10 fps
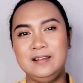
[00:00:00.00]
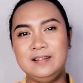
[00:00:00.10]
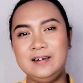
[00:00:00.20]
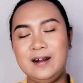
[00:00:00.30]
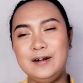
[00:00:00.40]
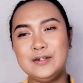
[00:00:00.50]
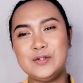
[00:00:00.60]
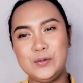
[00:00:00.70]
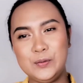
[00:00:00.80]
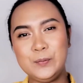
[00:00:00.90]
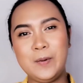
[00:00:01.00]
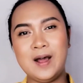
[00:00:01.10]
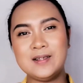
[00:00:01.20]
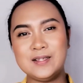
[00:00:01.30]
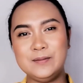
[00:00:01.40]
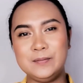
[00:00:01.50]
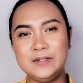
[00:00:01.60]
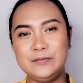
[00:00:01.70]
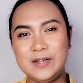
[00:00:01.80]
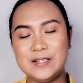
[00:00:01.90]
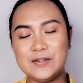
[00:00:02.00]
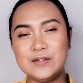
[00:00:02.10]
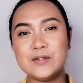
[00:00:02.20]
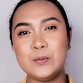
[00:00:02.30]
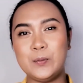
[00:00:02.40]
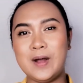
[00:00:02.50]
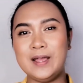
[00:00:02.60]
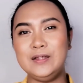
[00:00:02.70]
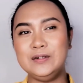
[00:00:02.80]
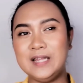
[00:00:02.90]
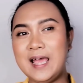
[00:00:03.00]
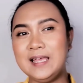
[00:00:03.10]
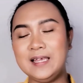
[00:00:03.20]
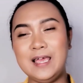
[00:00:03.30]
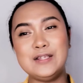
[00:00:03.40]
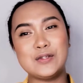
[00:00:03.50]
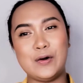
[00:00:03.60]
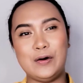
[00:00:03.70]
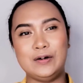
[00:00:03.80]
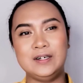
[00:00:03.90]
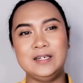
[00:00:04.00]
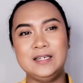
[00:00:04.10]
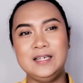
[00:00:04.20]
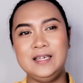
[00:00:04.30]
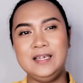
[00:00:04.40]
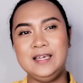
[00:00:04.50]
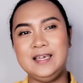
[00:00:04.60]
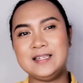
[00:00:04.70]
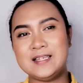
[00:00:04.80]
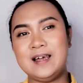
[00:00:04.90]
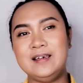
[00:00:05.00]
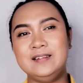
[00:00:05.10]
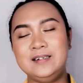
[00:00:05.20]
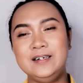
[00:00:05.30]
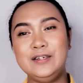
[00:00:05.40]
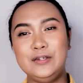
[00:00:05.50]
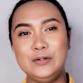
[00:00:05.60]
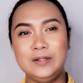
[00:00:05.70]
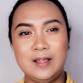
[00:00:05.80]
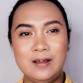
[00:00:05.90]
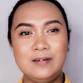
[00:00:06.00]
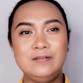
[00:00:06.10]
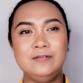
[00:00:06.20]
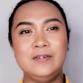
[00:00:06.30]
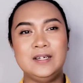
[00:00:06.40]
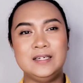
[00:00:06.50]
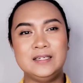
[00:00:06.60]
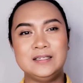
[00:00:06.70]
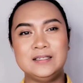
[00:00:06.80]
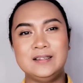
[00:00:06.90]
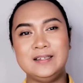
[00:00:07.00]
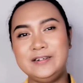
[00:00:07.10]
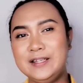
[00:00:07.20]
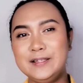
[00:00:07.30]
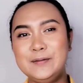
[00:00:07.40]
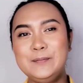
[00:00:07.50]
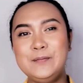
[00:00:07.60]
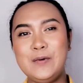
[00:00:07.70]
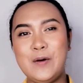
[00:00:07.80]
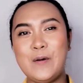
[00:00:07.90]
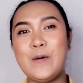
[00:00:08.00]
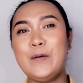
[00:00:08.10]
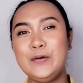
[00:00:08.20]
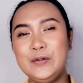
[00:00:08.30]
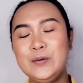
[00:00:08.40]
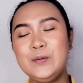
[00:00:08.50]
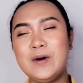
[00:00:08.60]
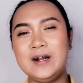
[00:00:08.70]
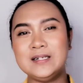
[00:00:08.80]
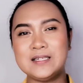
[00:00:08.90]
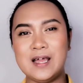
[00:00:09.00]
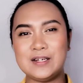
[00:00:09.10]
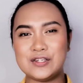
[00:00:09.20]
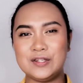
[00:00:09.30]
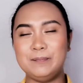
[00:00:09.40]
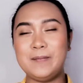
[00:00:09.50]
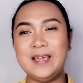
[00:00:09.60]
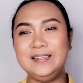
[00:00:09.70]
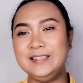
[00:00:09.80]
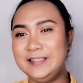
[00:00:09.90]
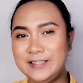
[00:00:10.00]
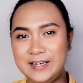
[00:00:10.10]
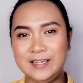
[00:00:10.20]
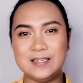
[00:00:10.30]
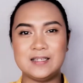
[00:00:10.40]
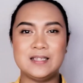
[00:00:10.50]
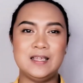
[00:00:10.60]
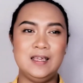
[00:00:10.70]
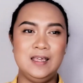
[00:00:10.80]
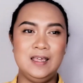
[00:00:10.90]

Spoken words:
There are two possible reasons why you like a song. It's either you love the rhythm or you are touched by the lyrics.